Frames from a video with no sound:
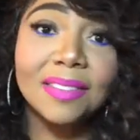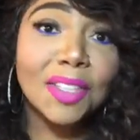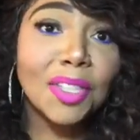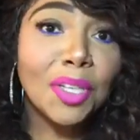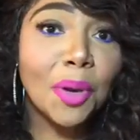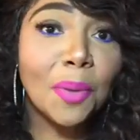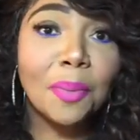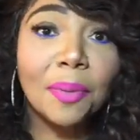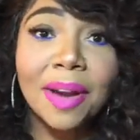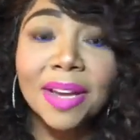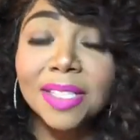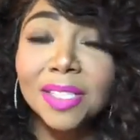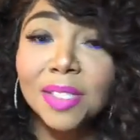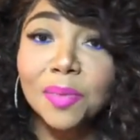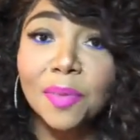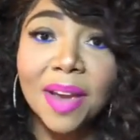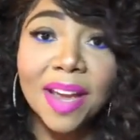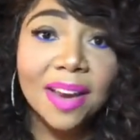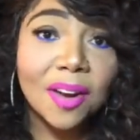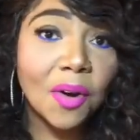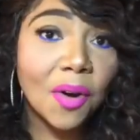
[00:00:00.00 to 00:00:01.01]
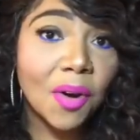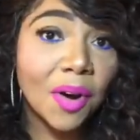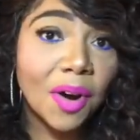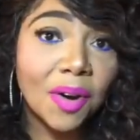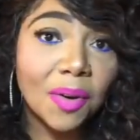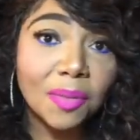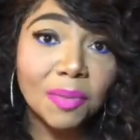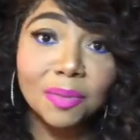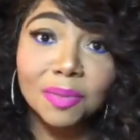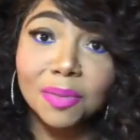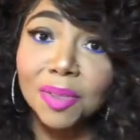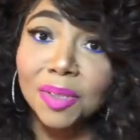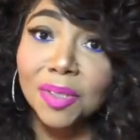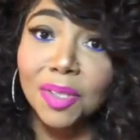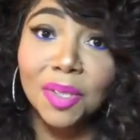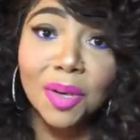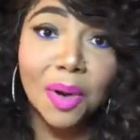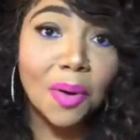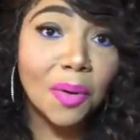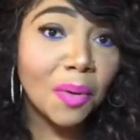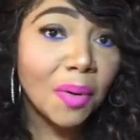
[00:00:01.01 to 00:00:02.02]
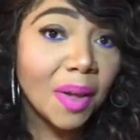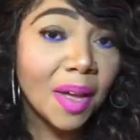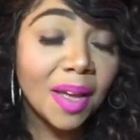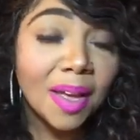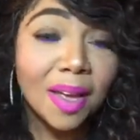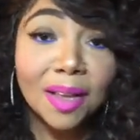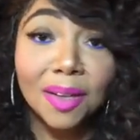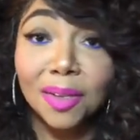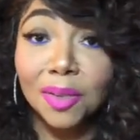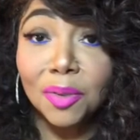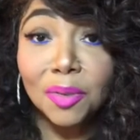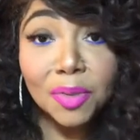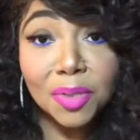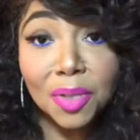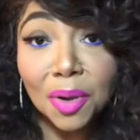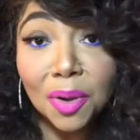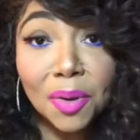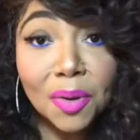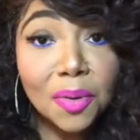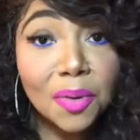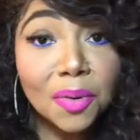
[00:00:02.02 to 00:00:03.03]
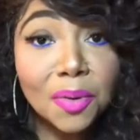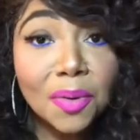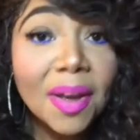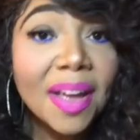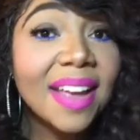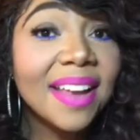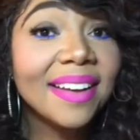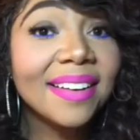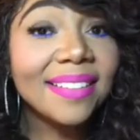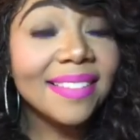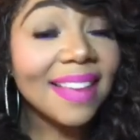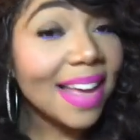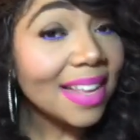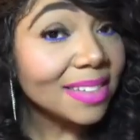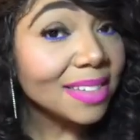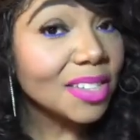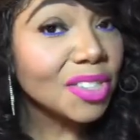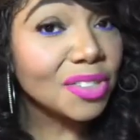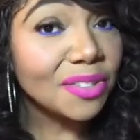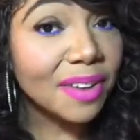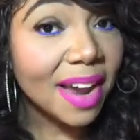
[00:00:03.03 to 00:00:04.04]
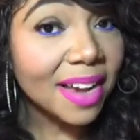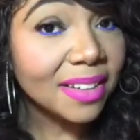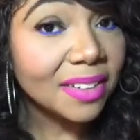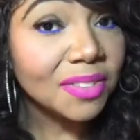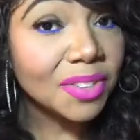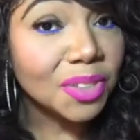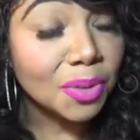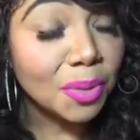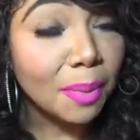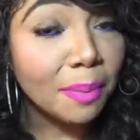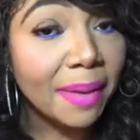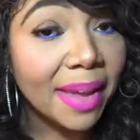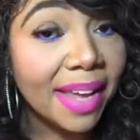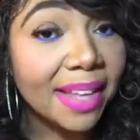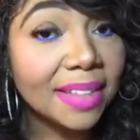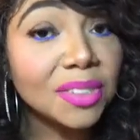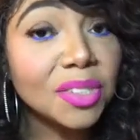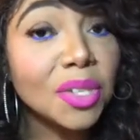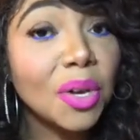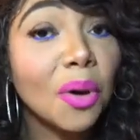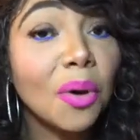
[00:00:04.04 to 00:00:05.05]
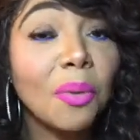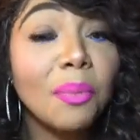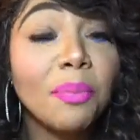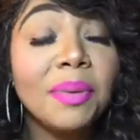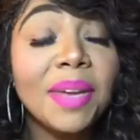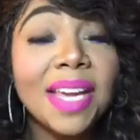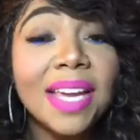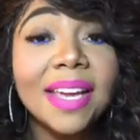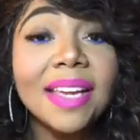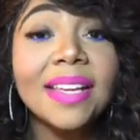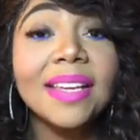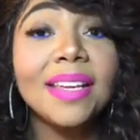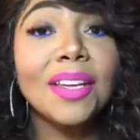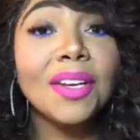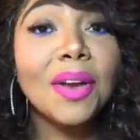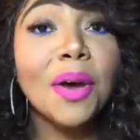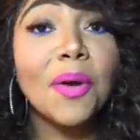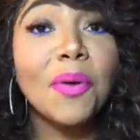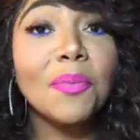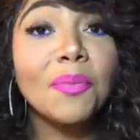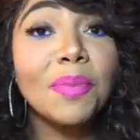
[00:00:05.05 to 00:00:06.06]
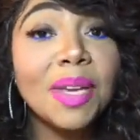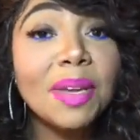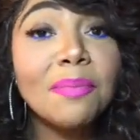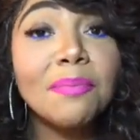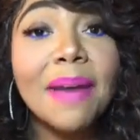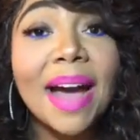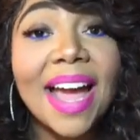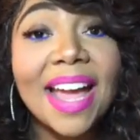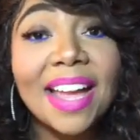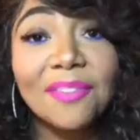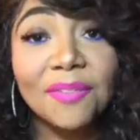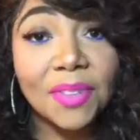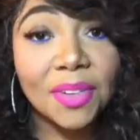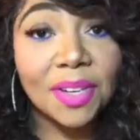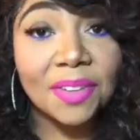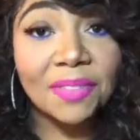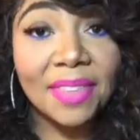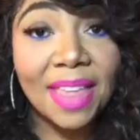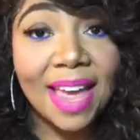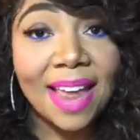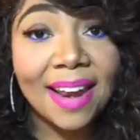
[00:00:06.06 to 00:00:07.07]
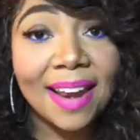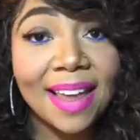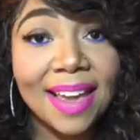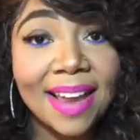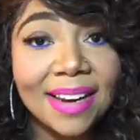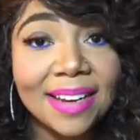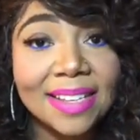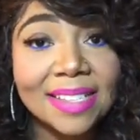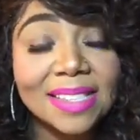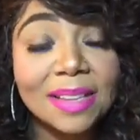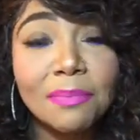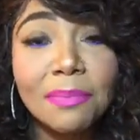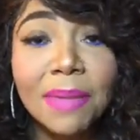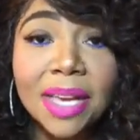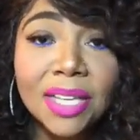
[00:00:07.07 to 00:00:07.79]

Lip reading: break a sweat or, lose their cool. That's attractive to a man. So be mindful of that, ladies, and make